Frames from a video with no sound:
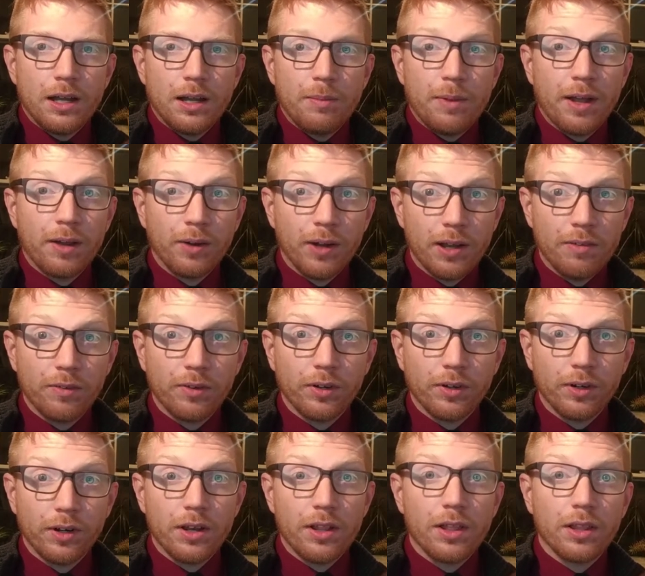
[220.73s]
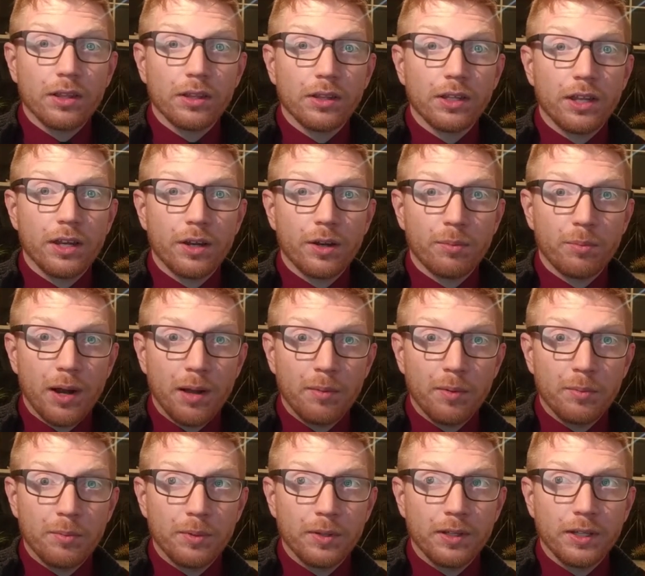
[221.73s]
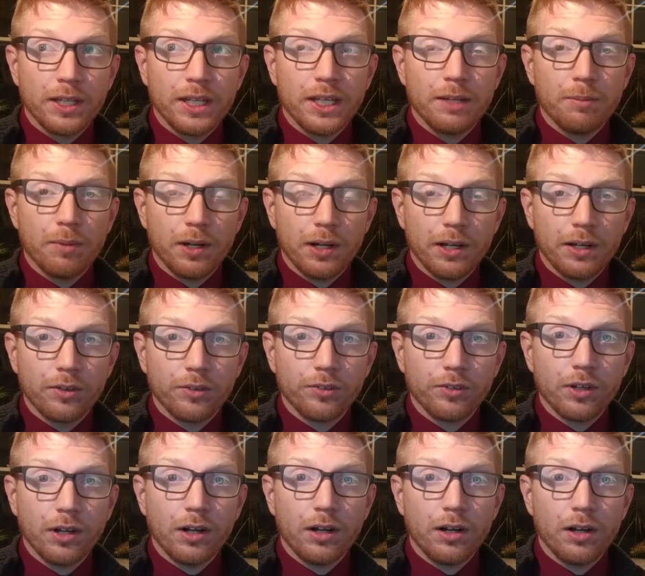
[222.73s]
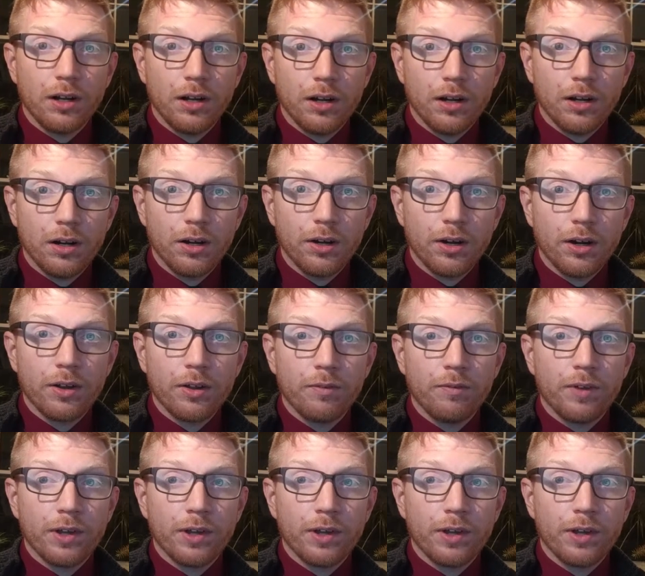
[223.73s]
However, linear probability models are